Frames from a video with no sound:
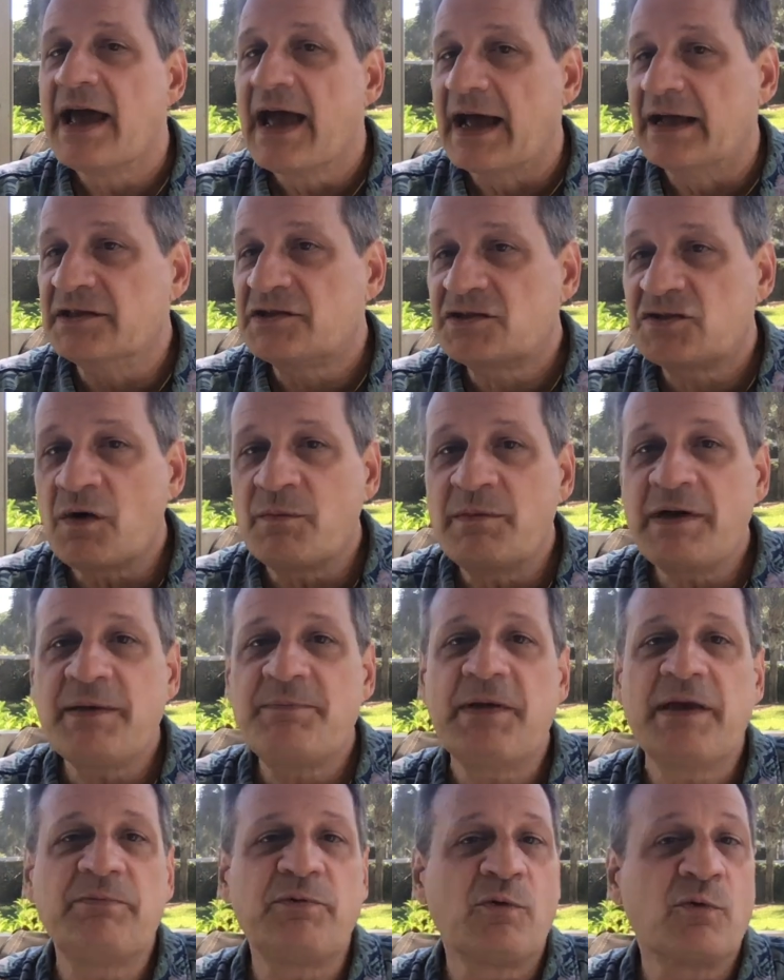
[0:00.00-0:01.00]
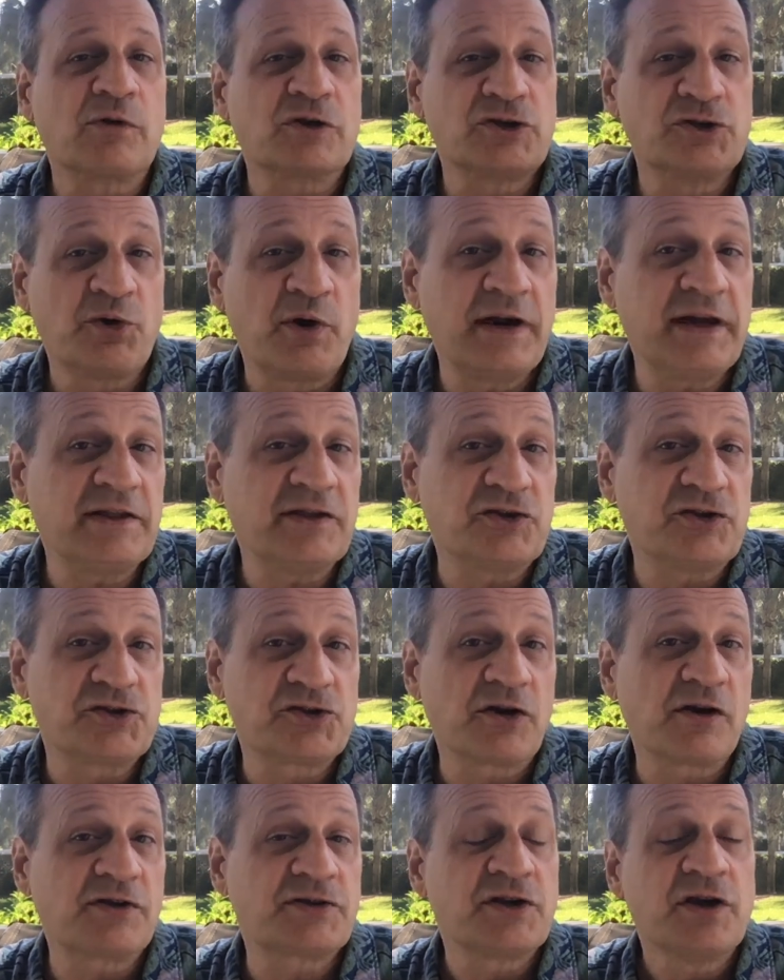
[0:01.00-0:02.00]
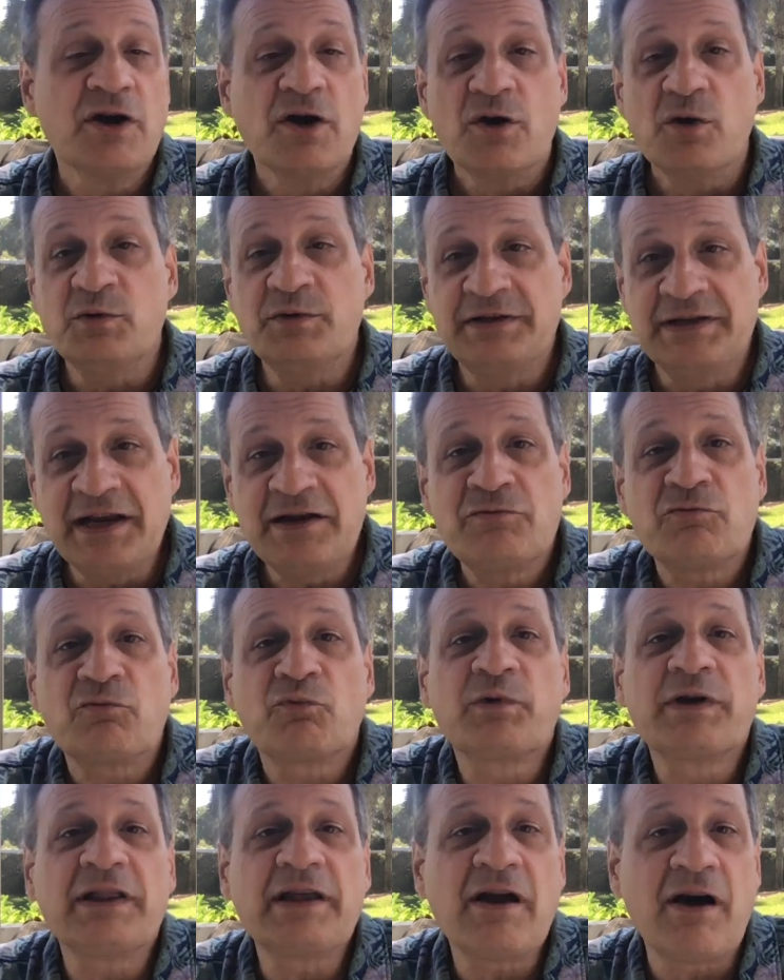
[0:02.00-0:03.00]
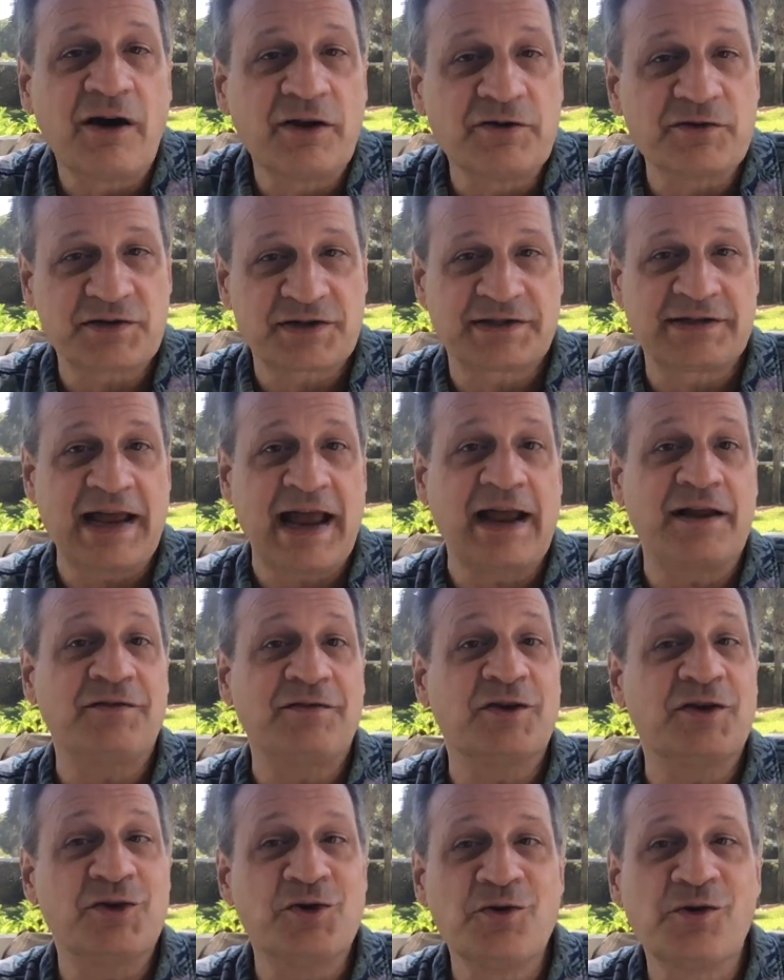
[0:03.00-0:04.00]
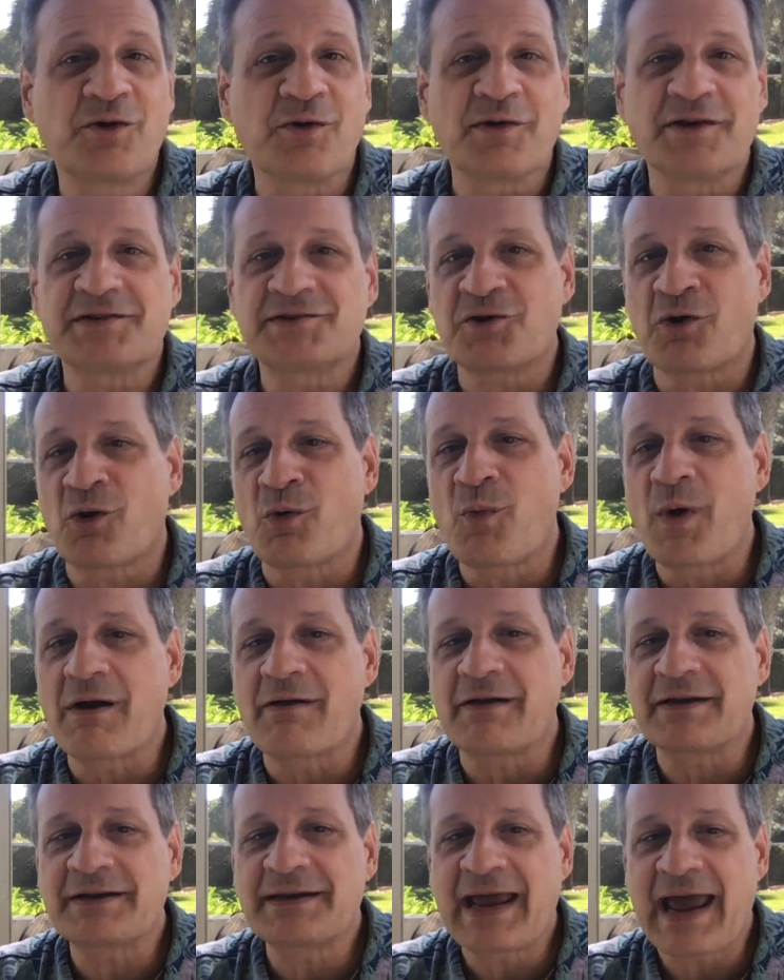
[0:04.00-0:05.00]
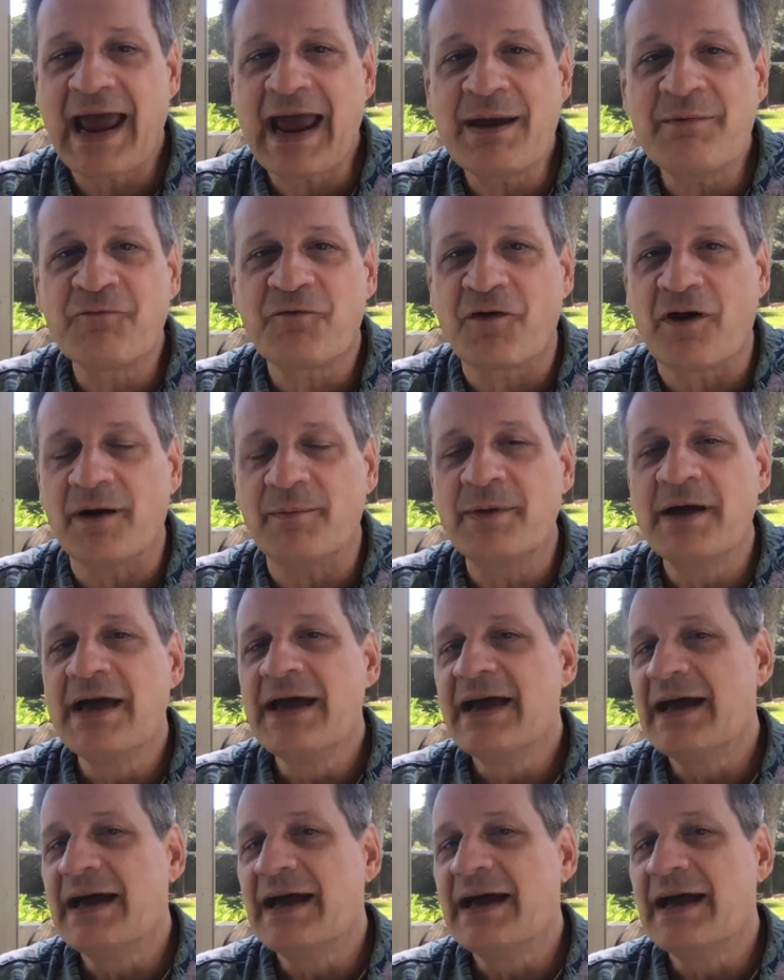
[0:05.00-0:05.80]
and so many people were joining the church who didn't really understand the Eucharist or where it came from.